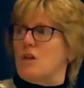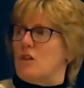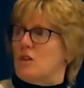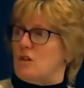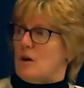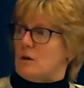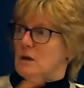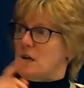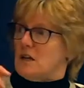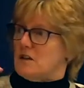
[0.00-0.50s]

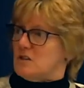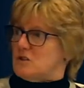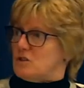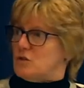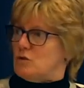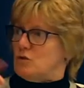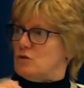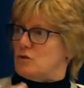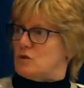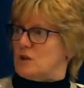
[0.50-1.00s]
So I'm going to
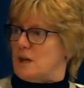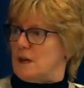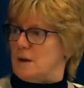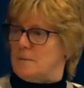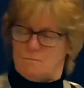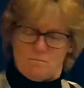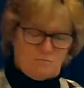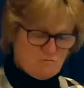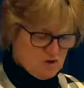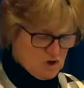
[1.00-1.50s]
talk
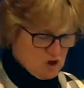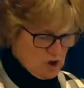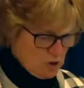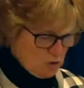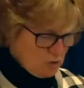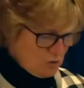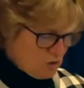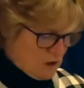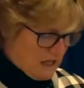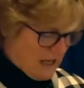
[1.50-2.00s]

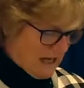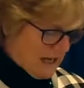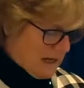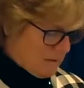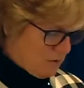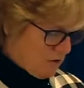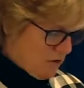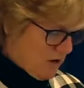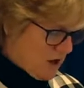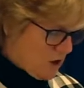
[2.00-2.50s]
to
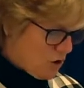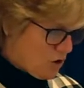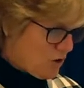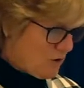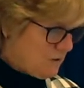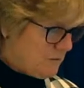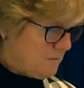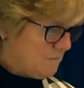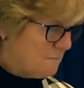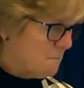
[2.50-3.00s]

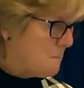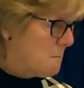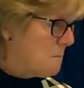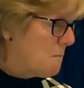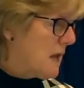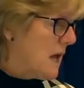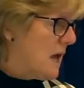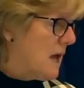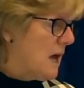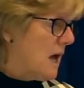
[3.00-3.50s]
collaboration.
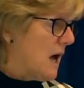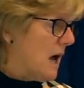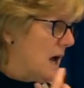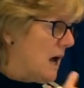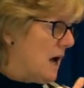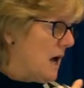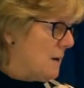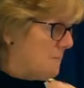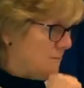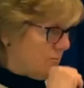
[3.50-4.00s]

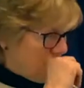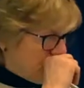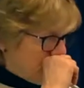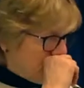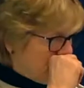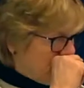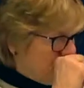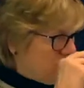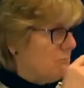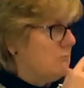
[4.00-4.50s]
What
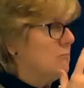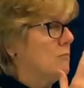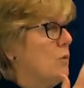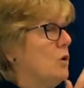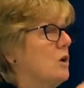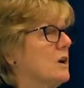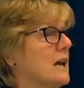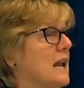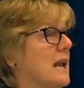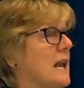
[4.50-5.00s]

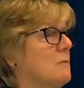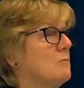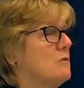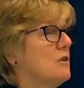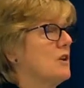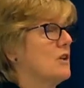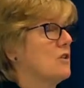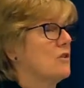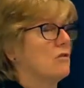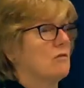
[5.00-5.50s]

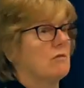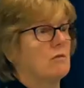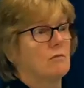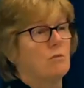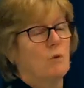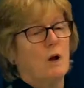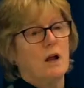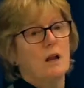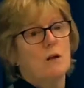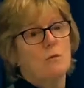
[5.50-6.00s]
collaborations?
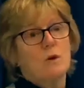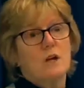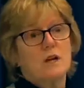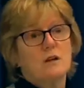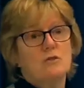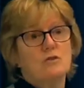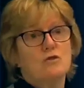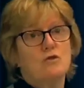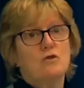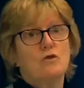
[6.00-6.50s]
Well, we
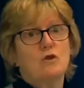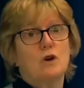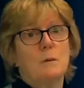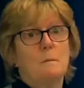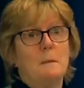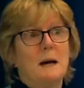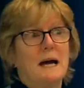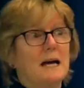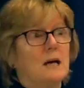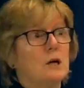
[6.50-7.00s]
could talk
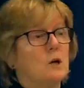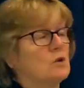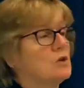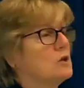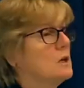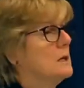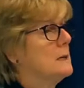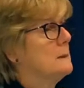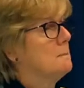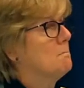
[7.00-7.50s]
about
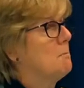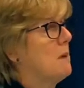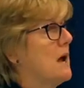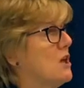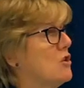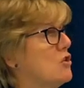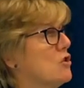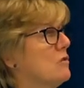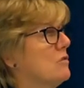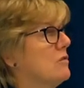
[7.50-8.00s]

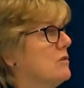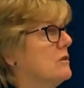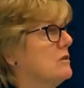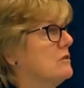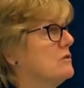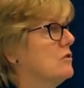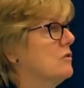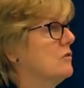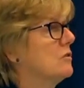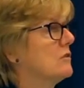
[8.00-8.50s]
patients
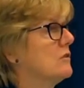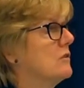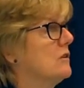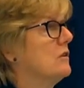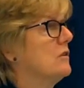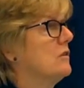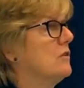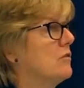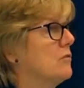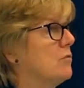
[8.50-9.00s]
and
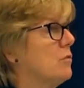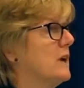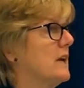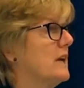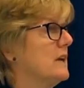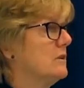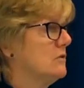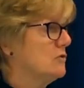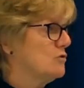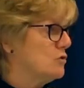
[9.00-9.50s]
doctors. We
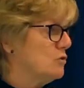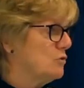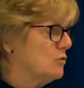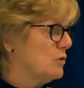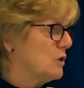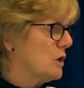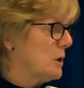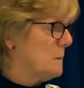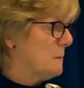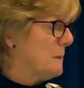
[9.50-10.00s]
can
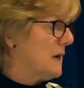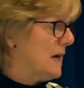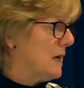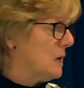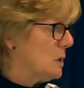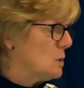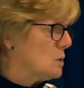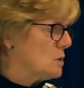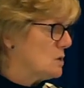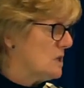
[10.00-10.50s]
talk
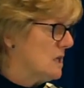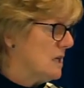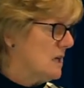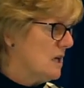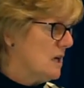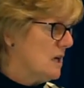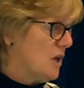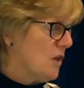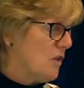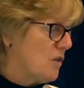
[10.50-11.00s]
about
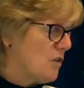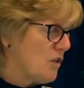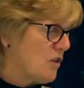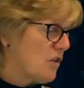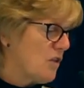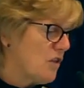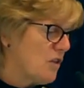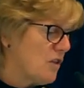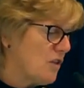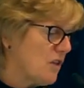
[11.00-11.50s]

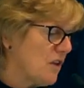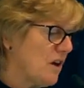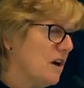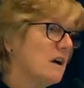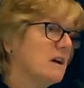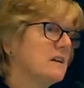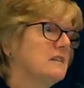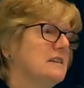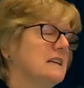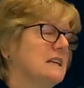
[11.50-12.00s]

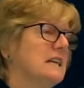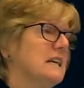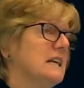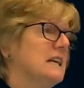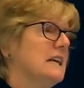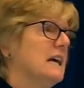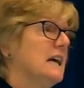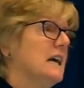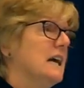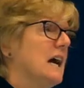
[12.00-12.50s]

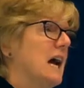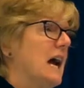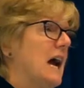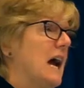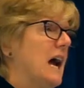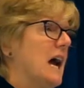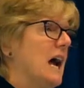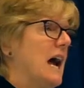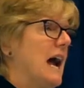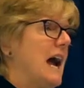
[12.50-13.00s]
society,
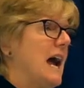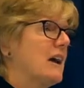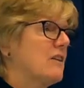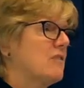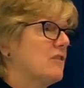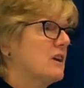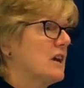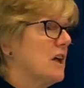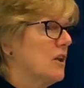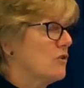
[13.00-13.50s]

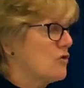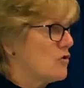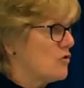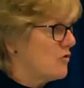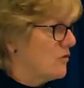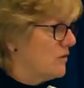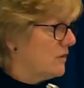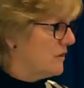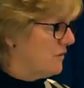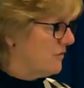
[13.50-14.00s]

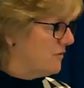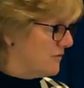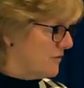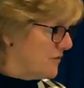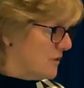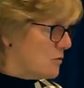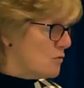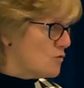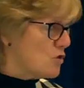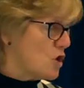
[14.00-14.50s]
agriculture and the
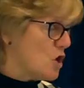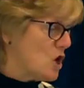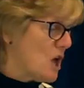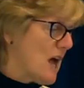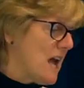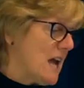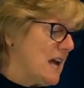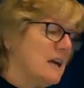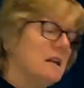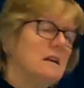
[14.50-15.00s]
food
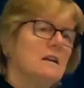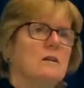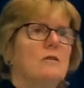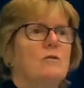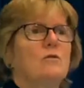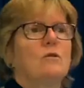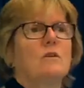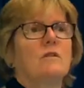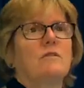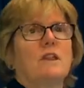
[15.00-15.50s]
chain, and
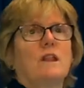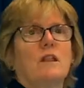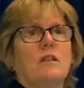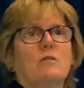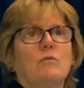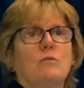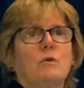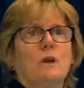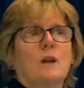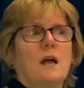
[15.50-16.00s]
all of
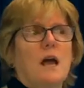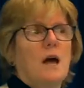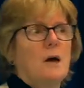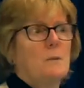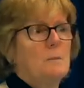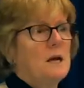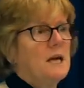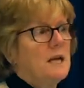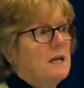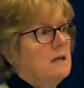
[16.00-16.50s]
this will
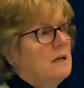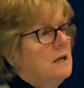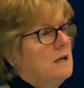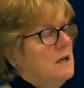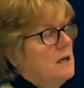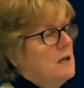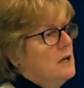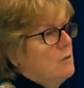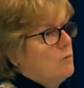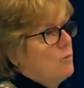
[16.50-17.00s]
come in.
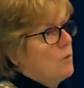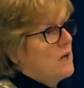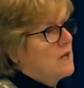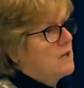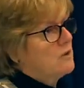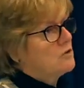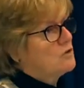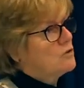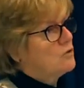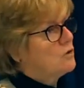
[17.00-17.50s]
We
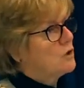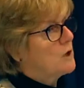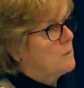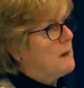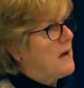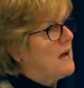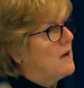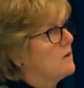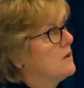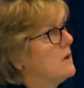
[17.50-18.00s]
can talk
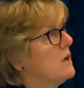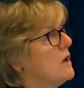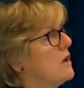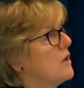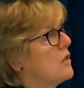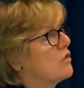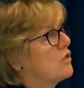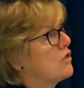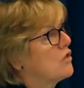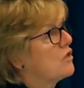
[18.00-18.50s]
about
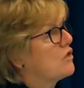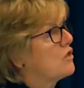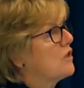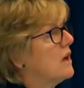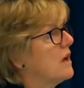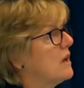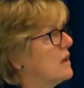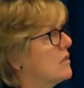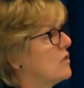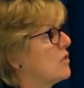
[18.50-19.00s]

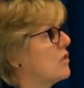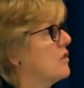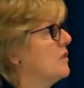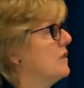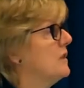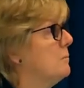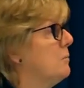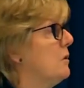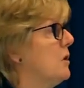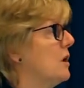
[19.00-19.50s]
science
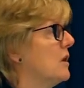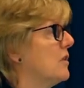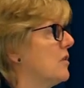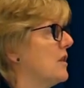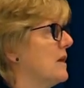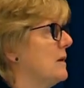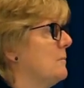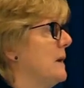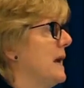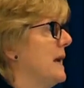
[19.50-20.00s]
and the
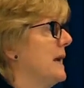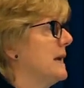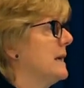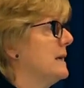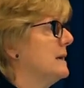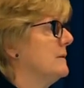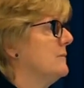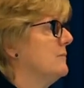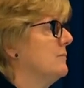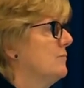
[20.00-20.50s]

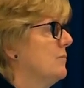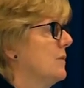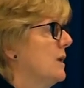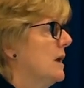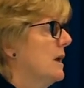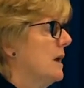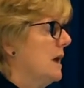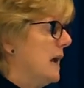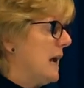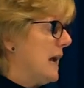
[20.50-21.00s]
policymaker.
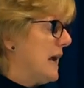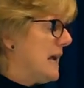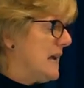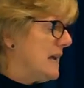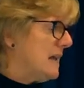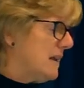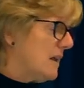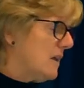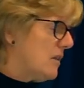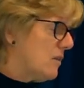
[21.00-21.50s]

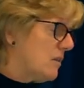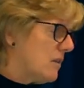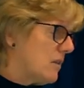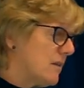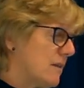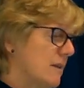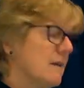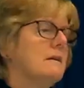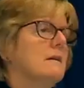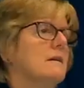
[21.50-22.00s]
It
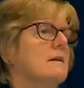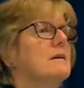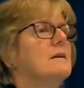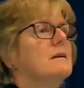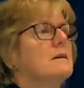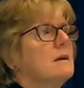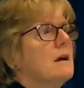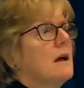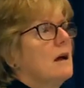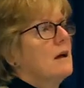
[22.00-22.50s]
is
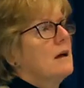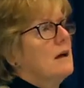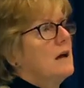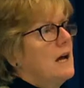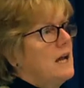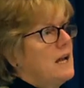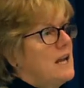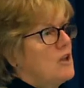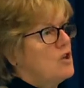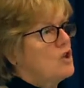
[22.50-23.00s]

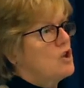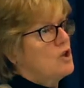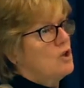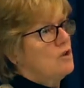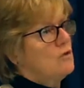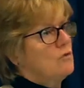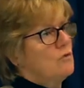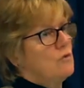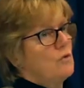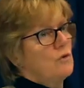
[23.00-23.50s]
an
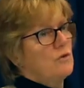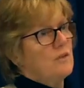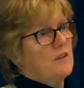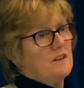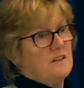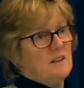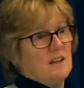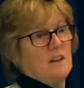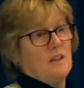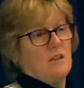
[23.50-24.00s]
issue
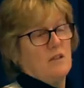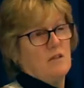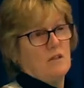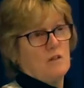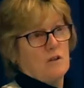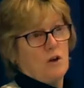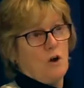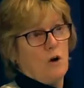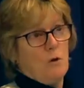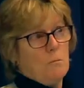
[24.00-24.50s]
that is
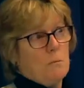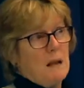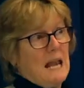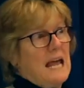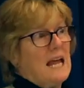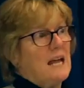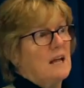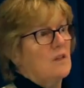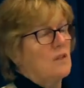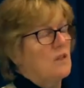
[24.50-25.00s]

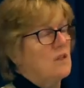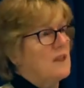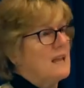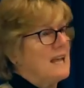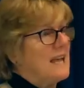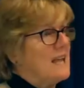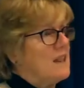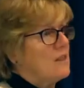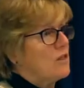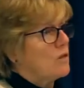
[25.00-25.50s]
complex,
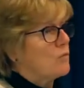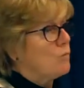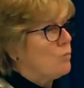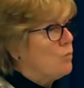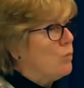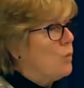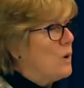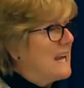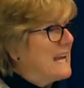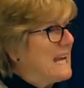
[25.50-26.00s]
it's
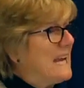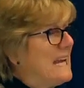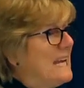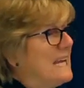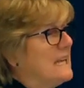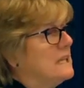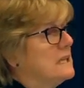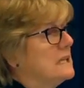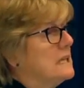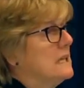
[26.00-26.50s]

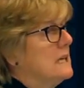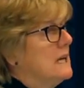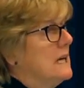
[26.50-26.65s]
wicked,